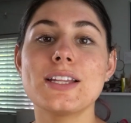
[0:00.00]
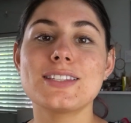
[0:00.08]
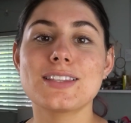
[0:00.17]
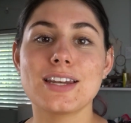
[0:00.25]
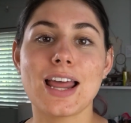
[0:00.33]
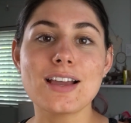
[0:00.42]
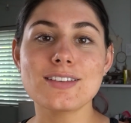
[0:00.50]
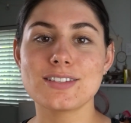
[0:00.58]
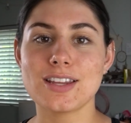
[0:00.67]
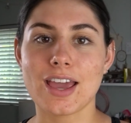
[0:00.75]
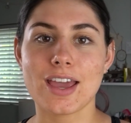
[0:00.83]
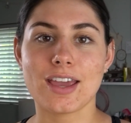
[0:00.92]
It's the
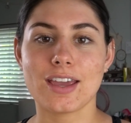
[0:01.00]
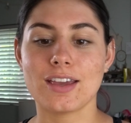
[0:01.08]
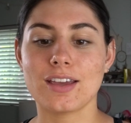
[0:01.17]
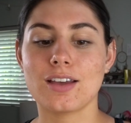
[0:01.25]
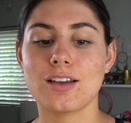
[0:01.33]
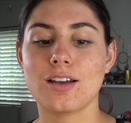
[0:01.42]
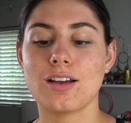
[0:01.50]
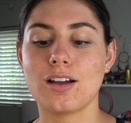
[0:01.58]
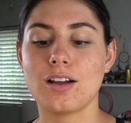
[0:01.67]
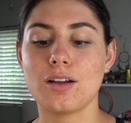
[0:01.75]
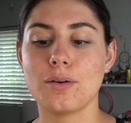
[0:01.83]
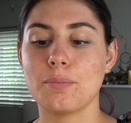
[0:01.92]
next day.
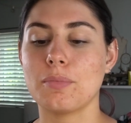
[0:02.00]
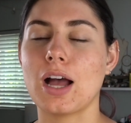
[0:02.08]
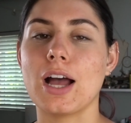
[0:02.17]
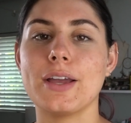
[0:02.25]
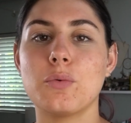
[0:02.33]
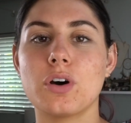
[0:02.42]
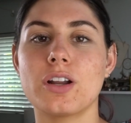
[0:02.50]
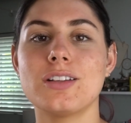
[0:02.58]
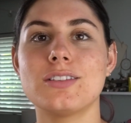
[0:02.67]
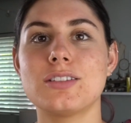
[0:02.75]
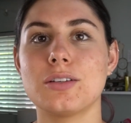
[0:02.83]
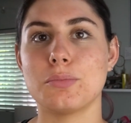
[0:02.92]
I
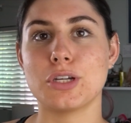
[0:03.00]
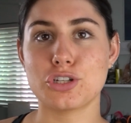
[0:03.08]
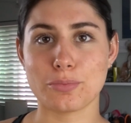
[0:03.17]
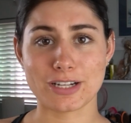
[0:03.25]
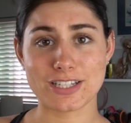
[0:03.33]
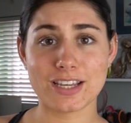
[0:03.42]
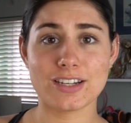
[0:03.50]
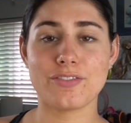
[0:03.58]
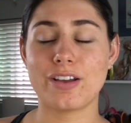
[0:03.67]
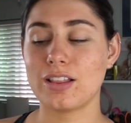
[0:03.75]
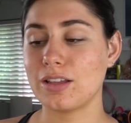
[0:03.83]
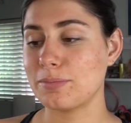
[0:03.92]
wanted to make sure my tan
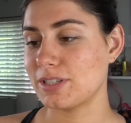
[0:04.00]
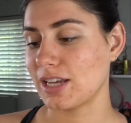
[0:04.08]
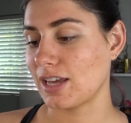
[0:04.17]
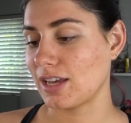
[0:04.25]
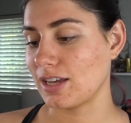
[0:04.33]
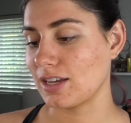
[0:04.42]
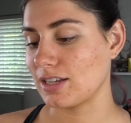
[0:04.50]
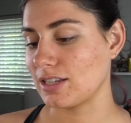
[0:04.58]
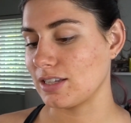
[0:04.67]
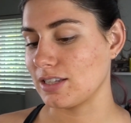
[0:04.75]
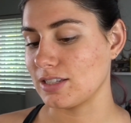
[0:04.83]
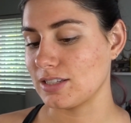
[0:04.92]
developed
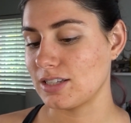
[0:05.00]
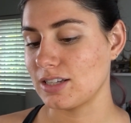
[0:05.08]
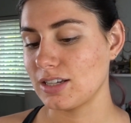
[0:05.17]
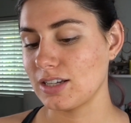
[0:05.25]
and